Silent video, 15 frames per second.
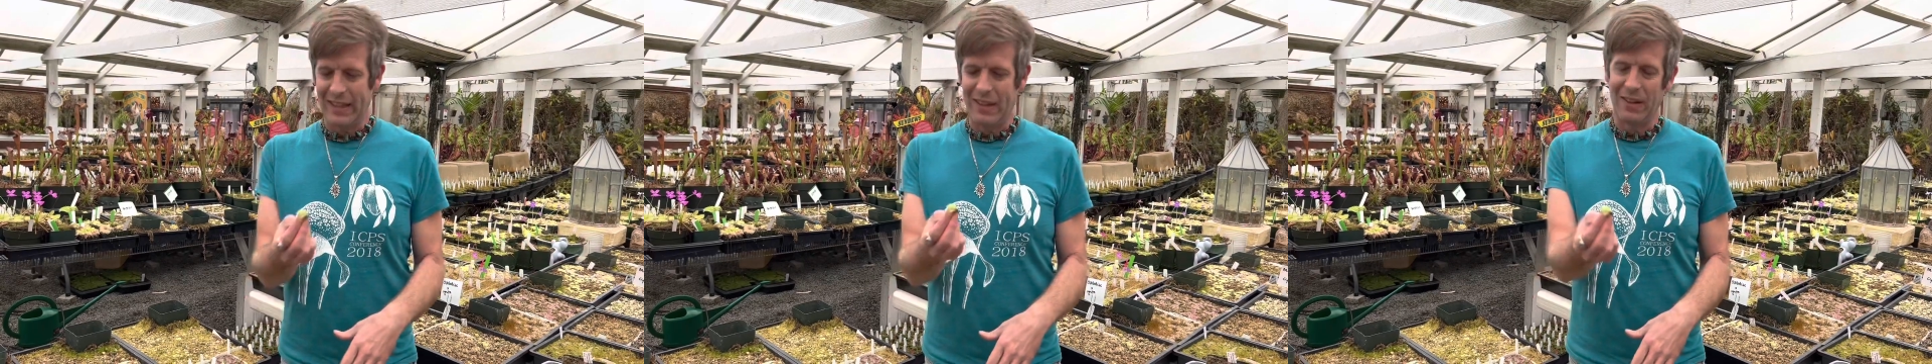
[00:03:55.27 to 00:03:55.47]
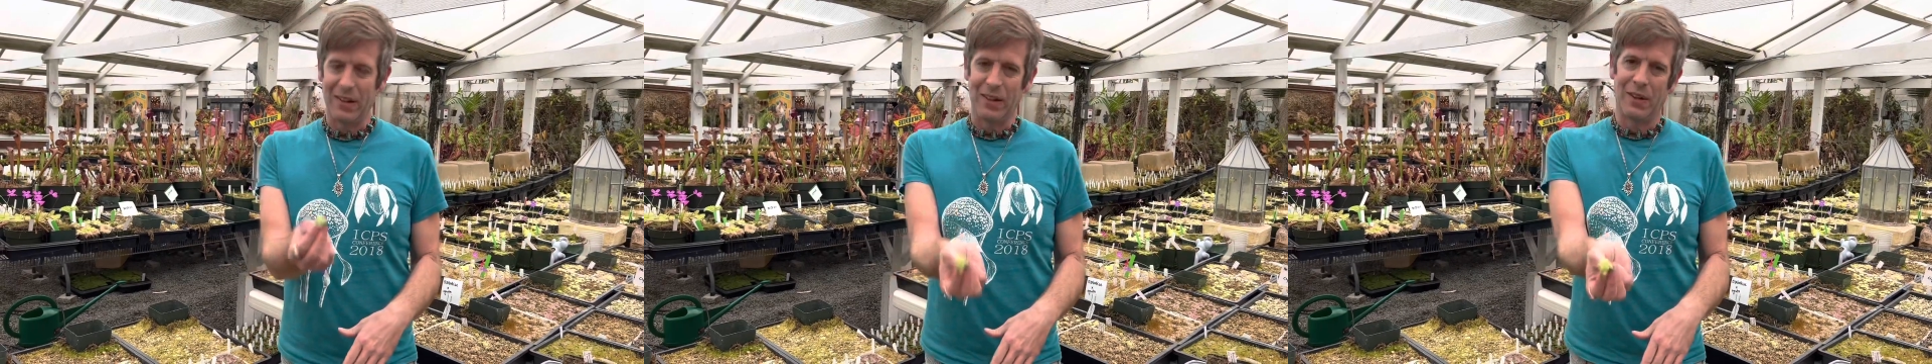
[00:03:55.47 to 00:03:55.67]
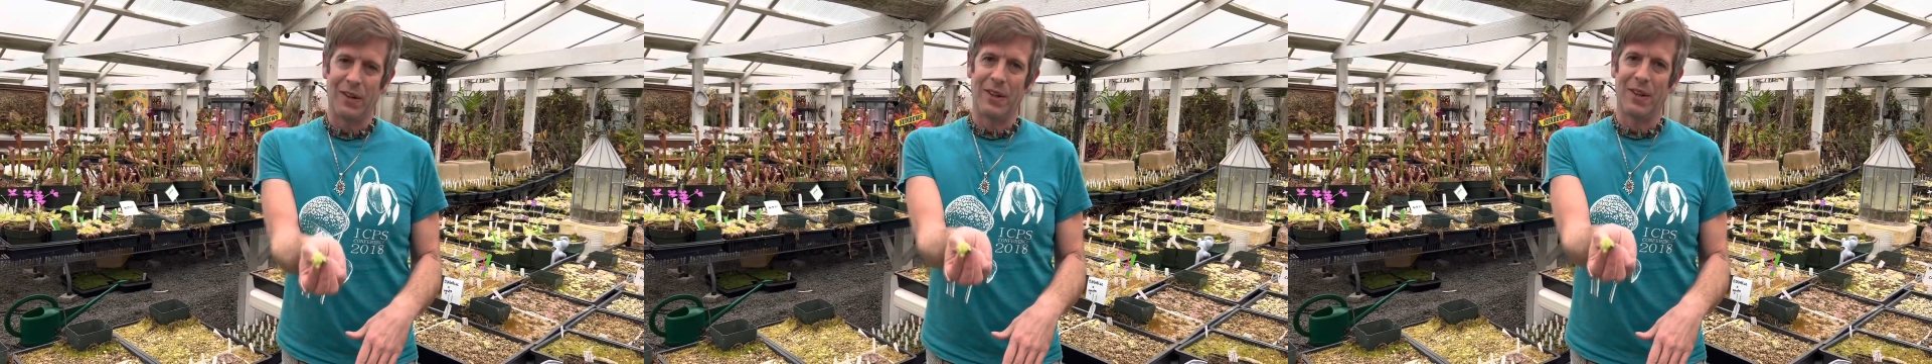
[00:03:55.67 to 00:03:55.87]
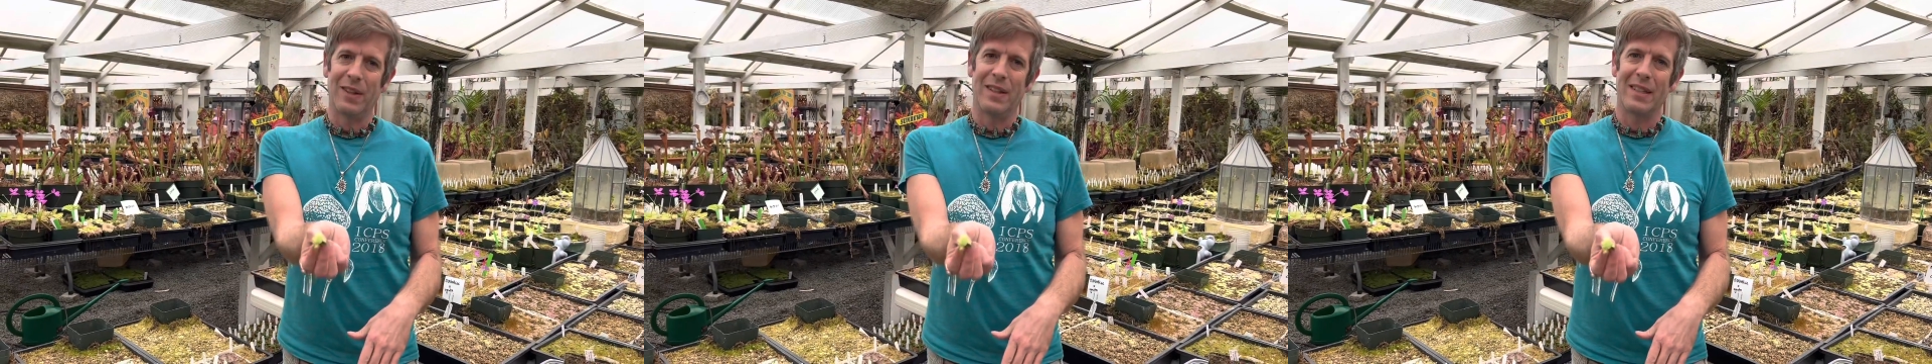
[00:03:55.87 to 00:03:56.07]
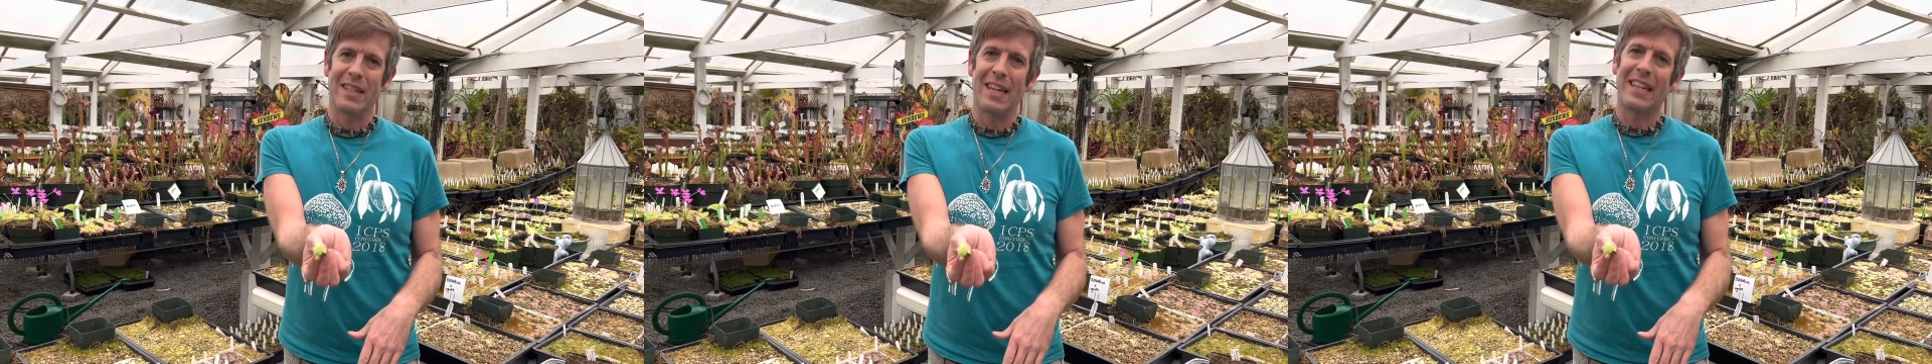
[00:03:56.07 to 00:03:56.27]
their little
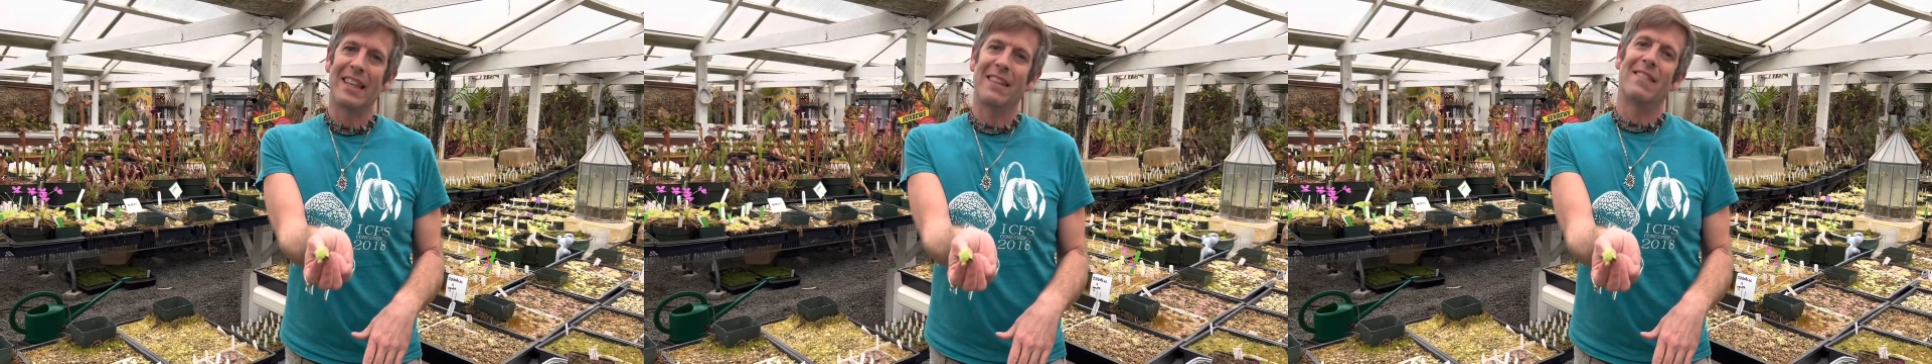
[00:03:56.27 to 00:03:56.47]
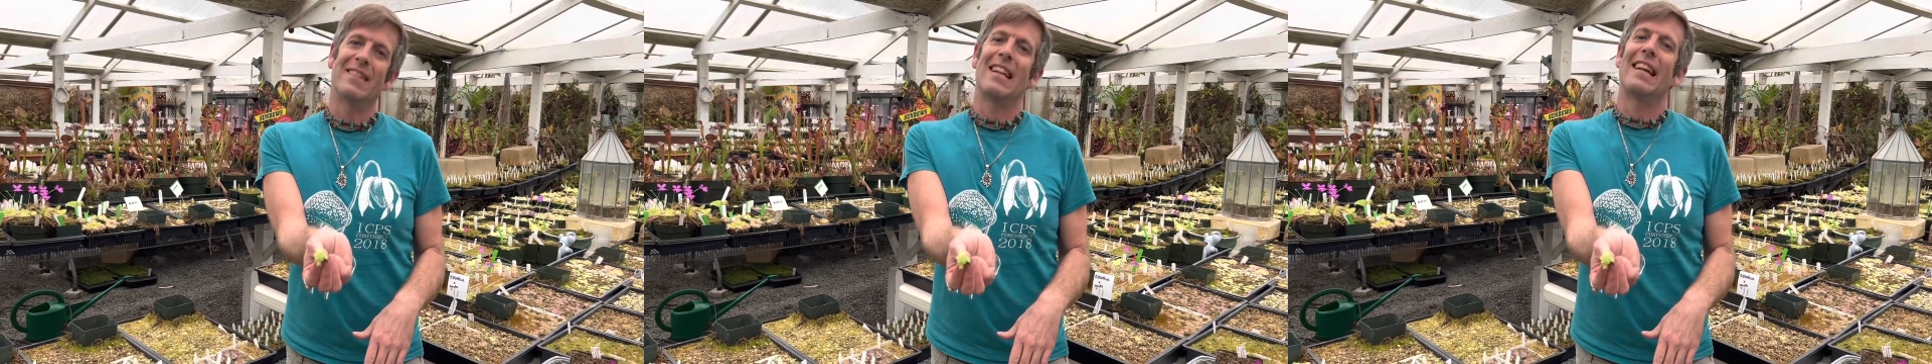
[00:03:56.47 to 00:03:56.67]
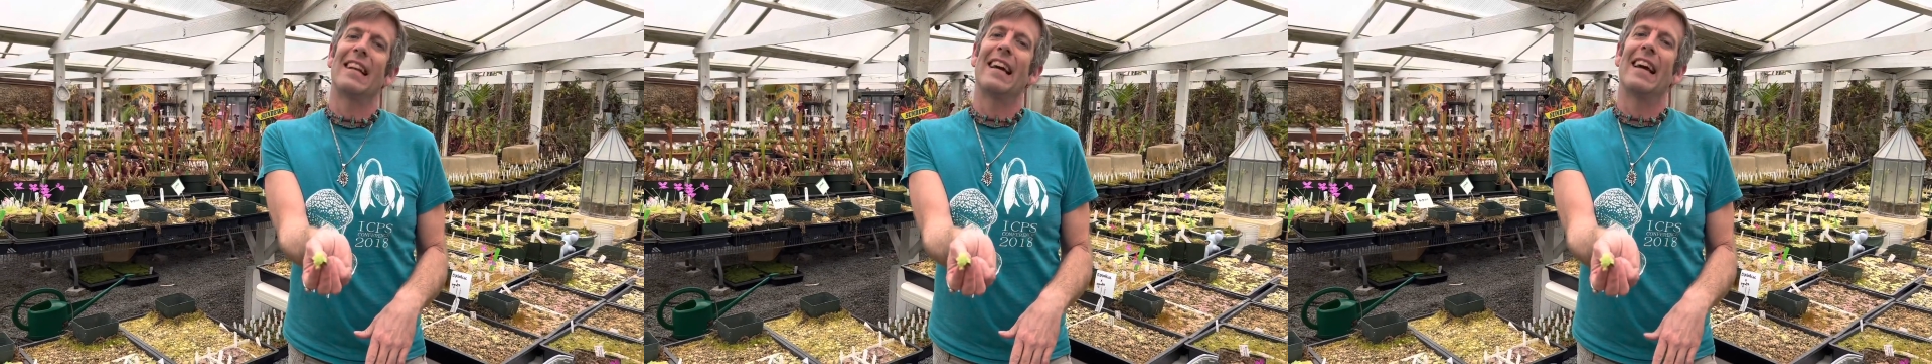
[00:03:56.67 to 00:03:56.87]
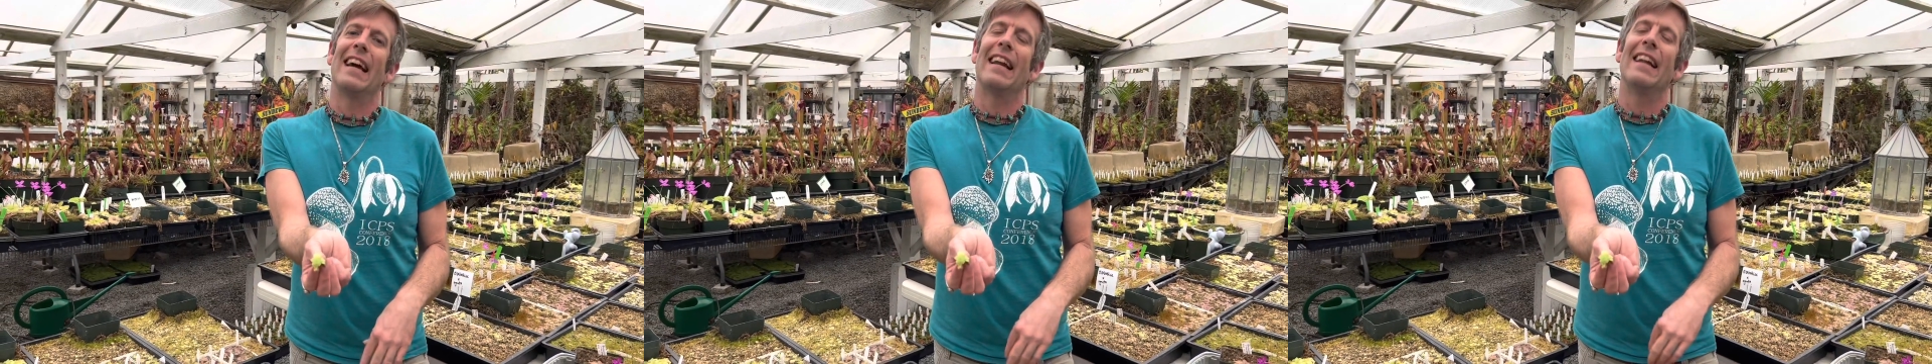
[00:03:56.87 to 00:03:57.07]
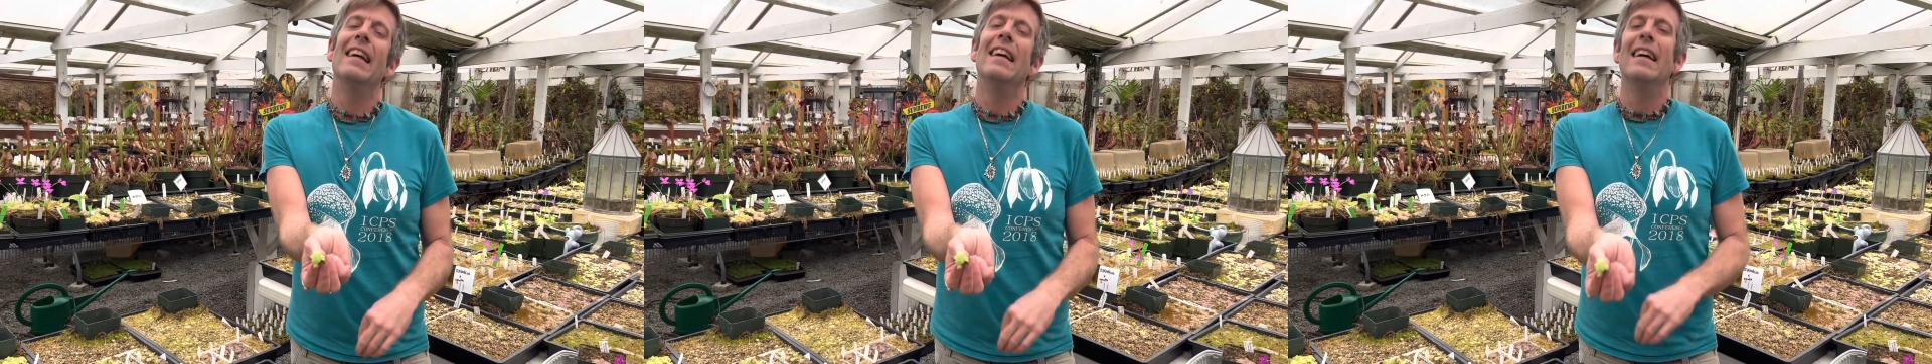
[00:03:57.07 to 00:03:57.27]
succulent rosette again.